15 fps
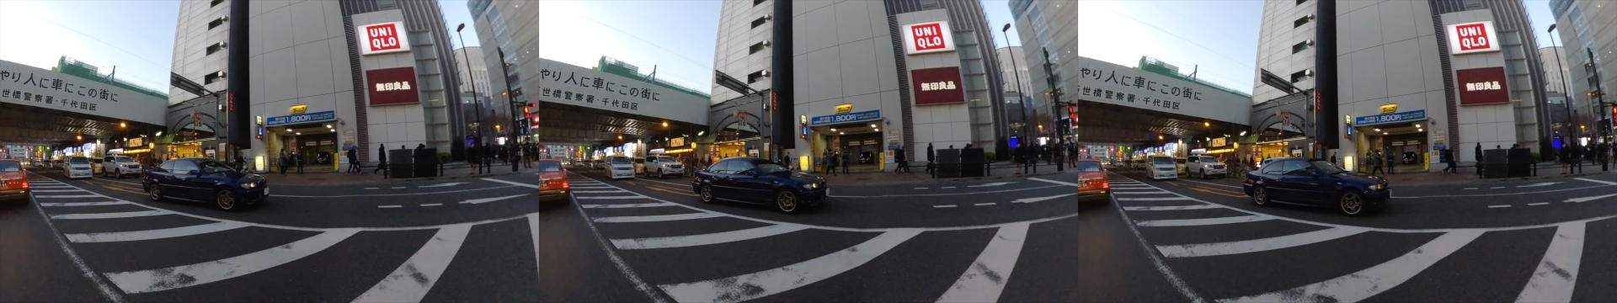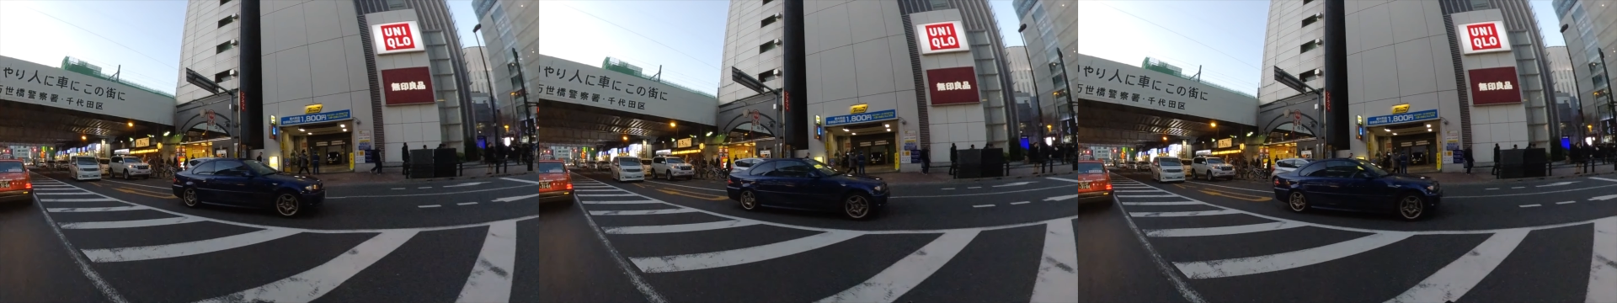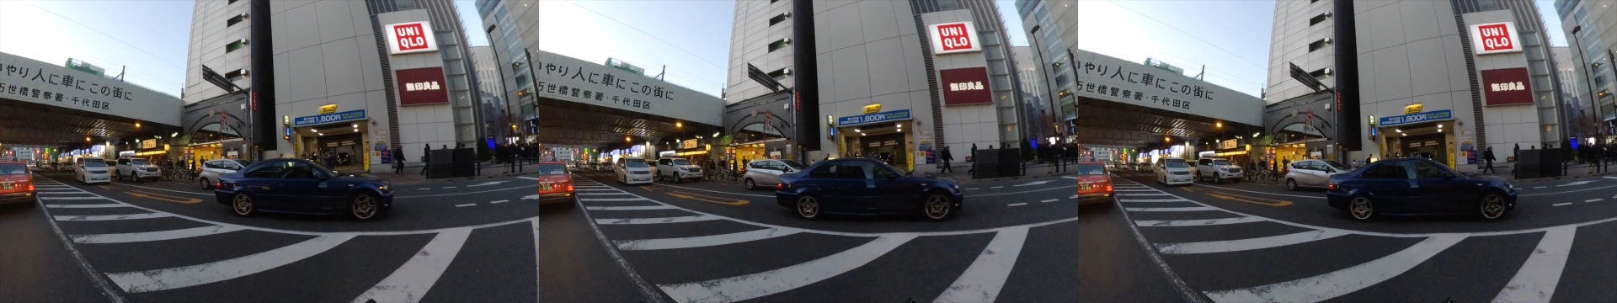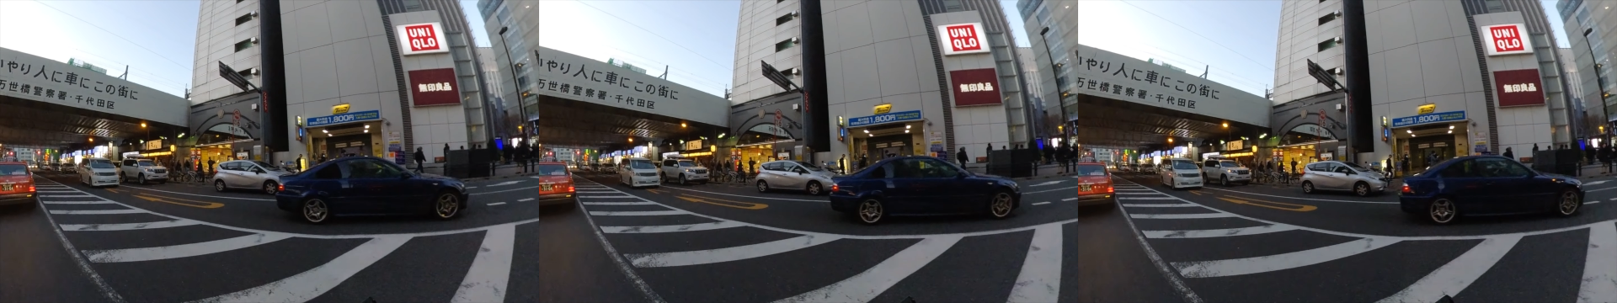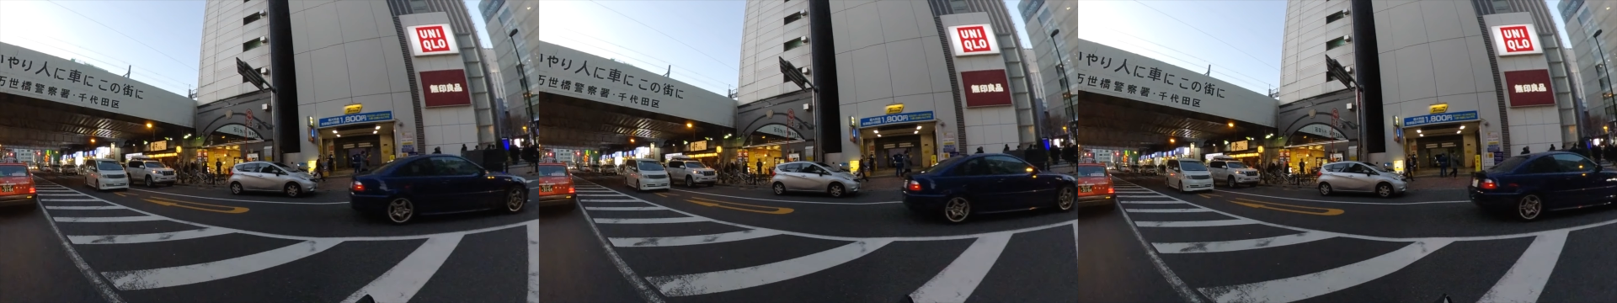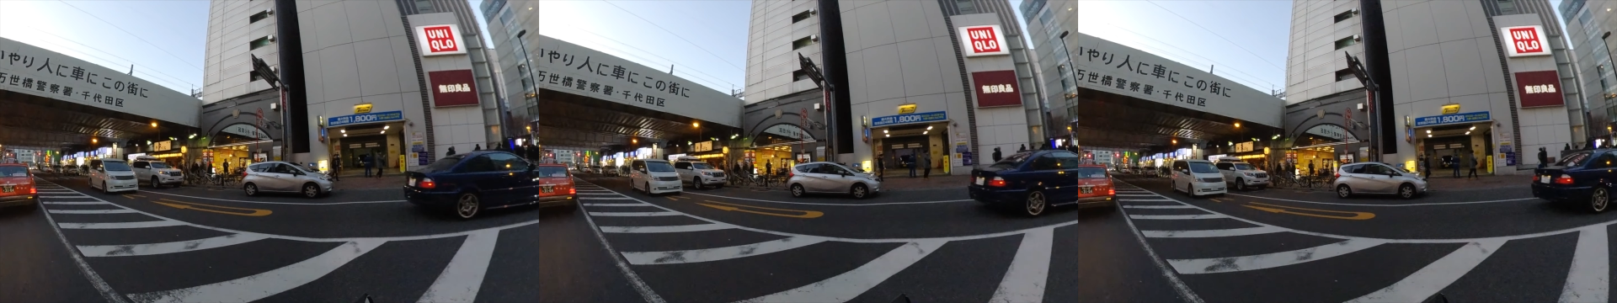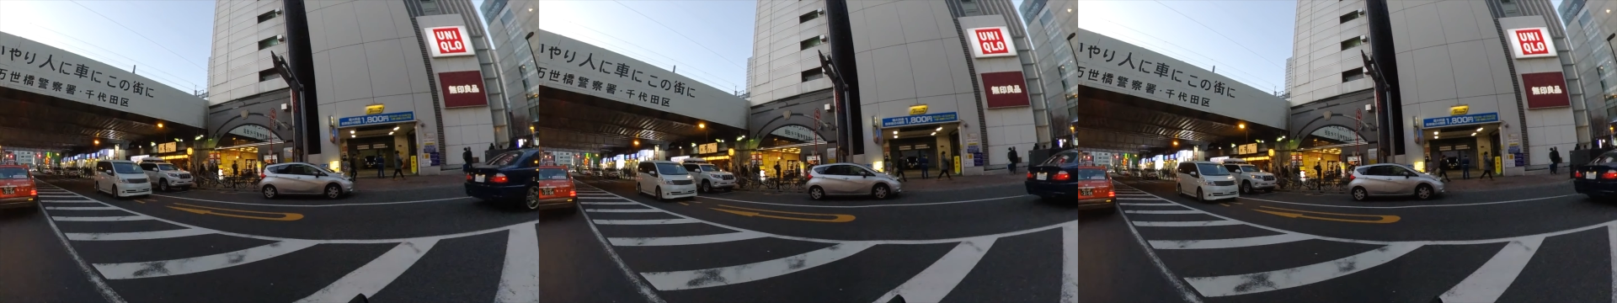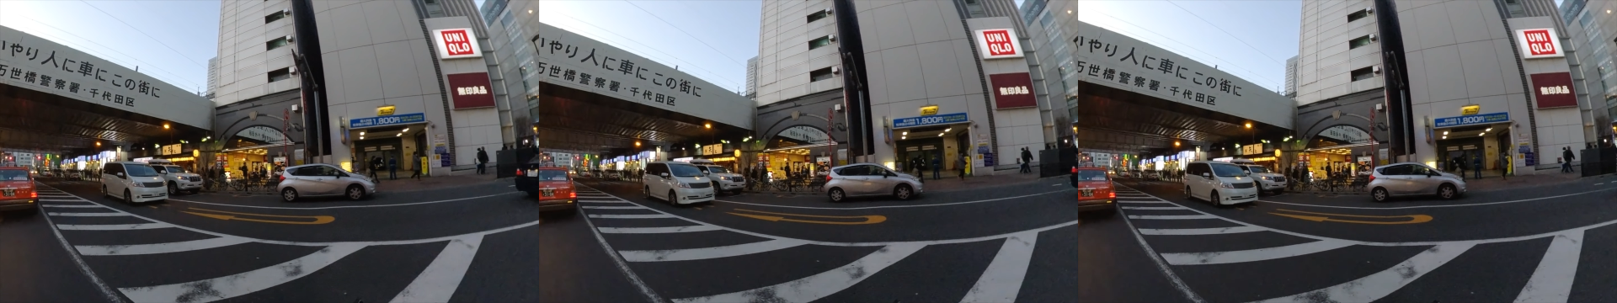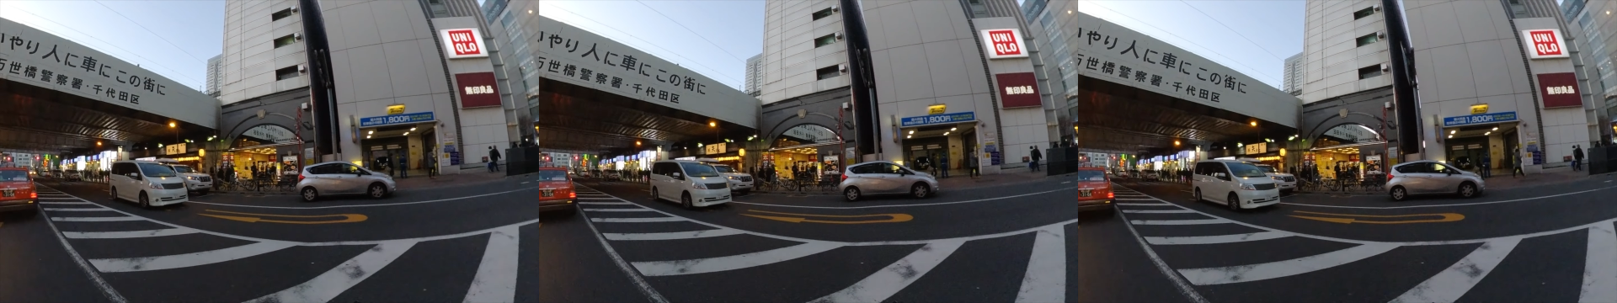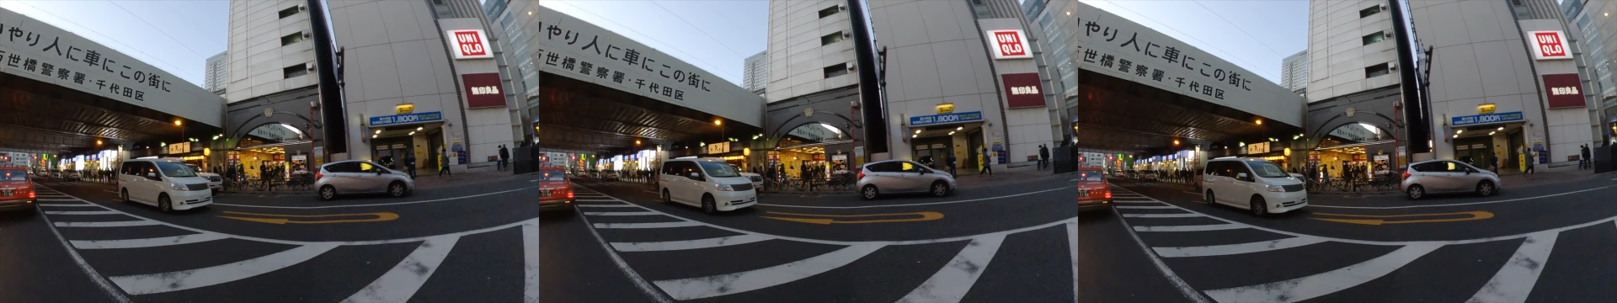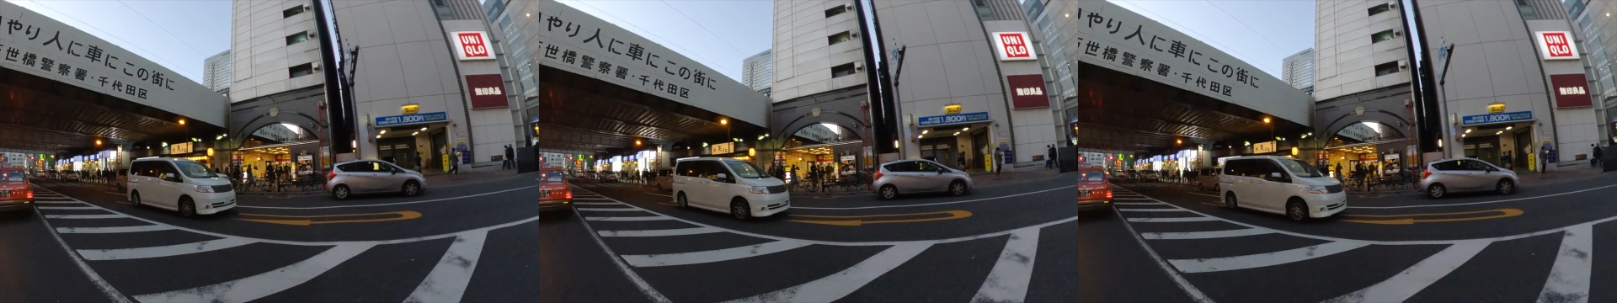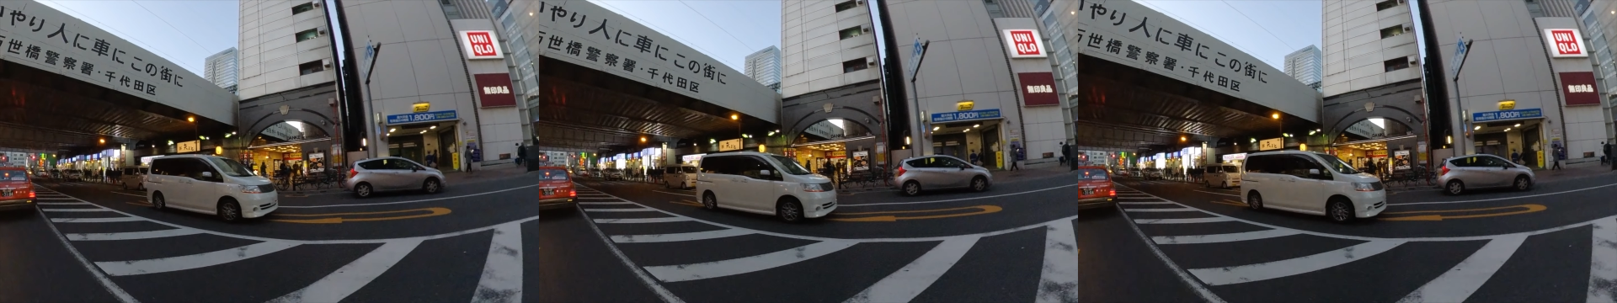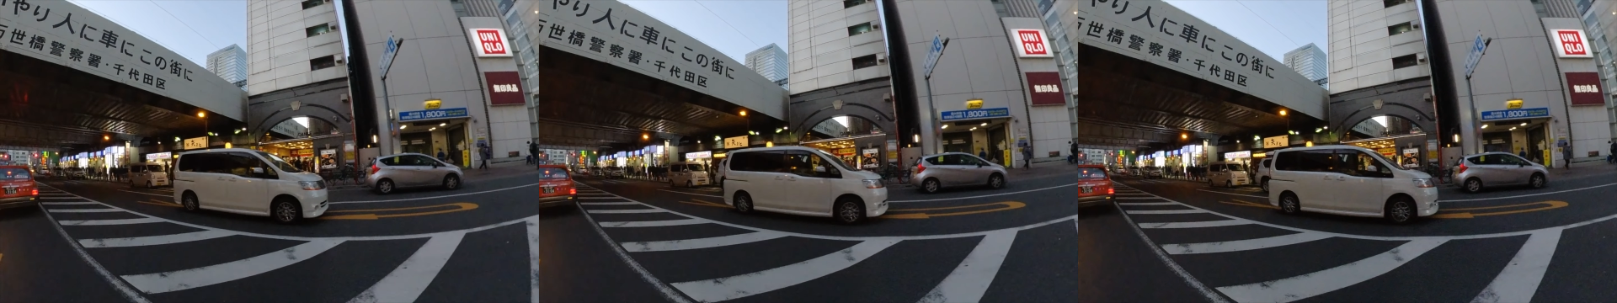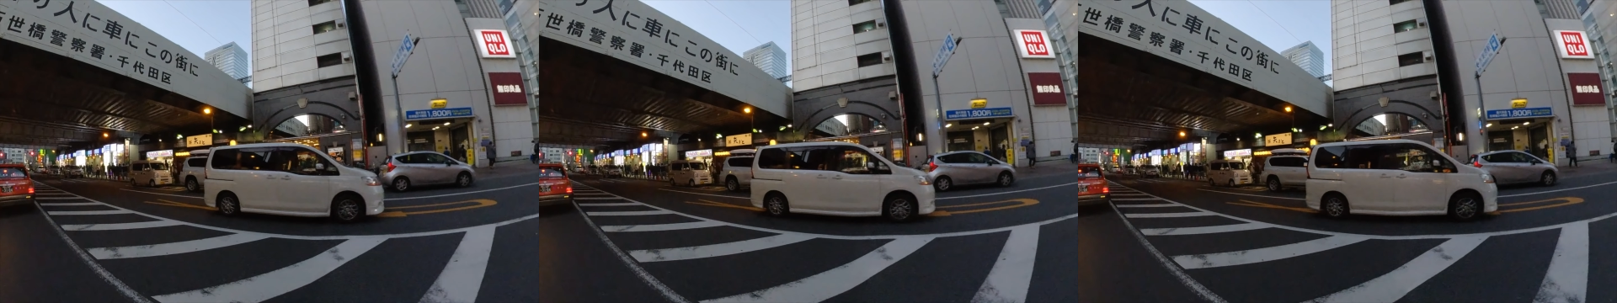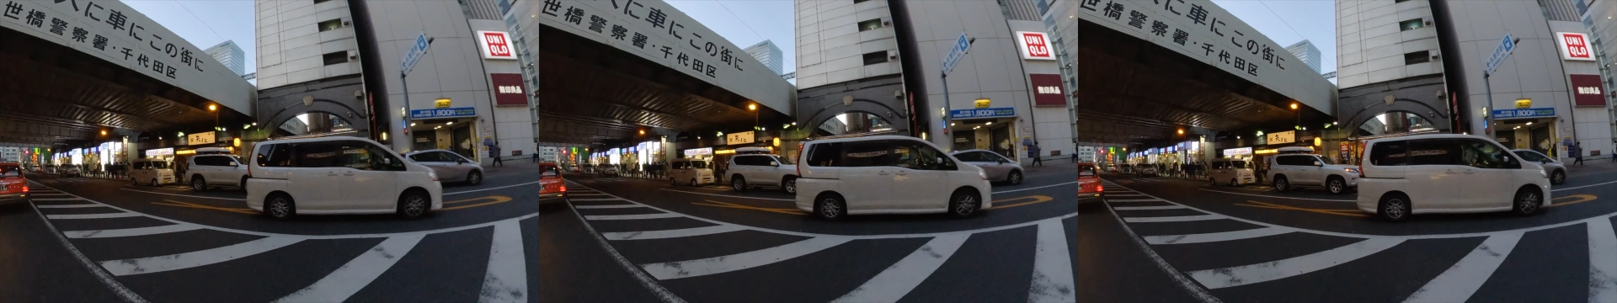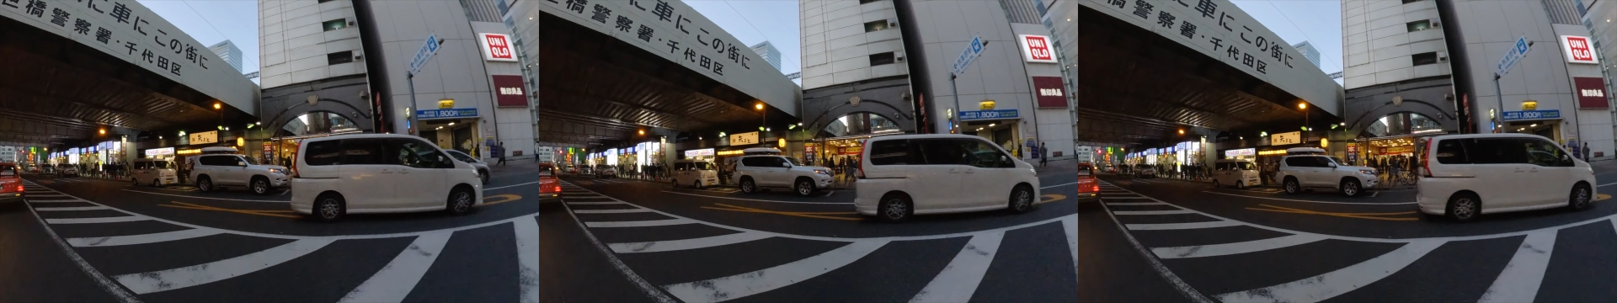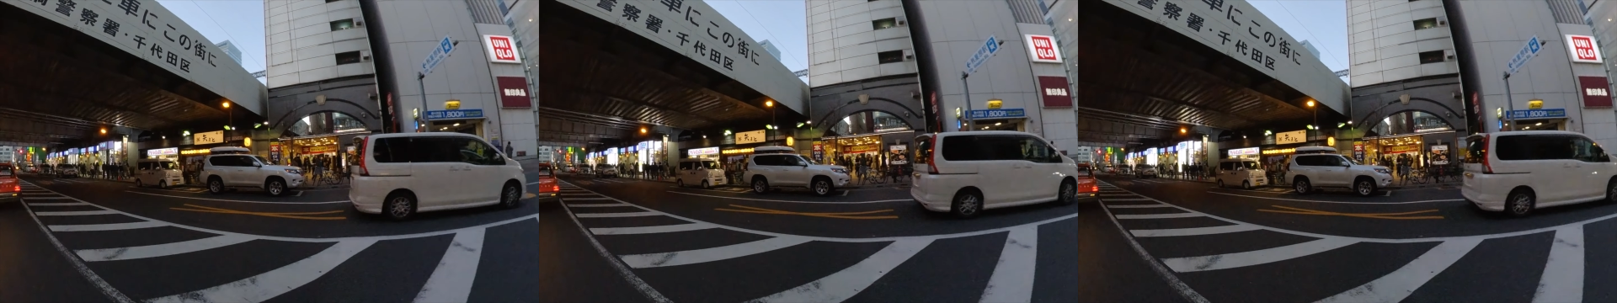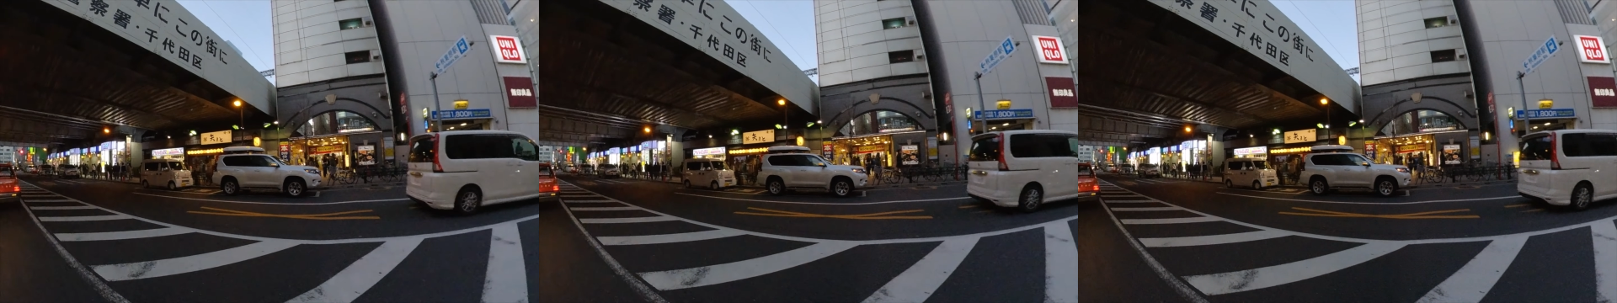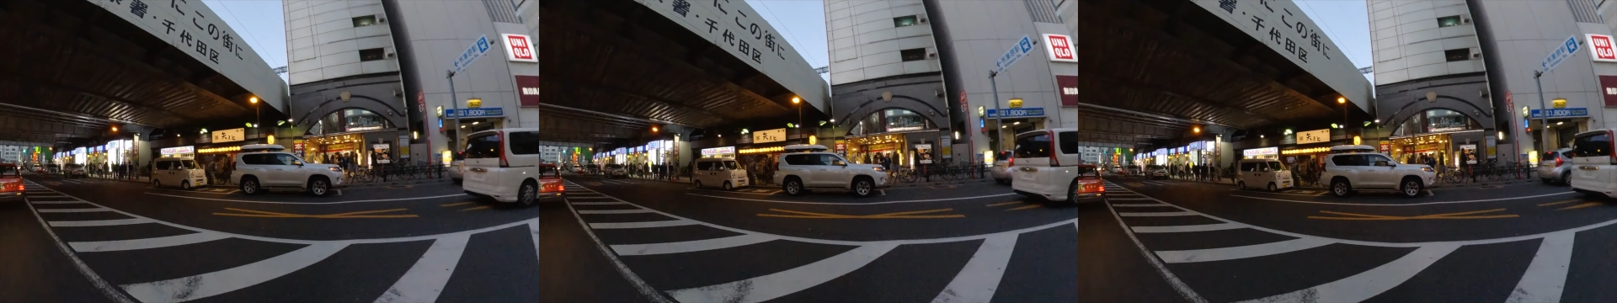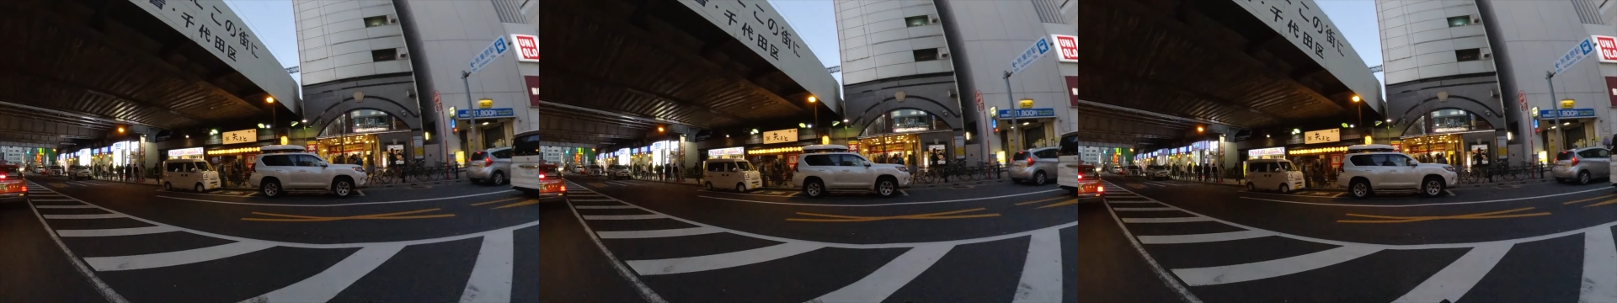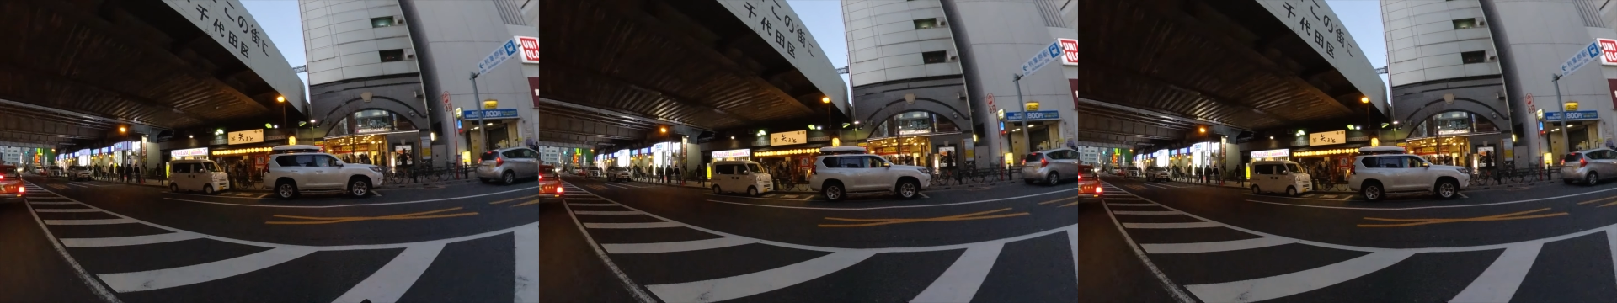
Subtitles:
Nobody's mouth can be seen.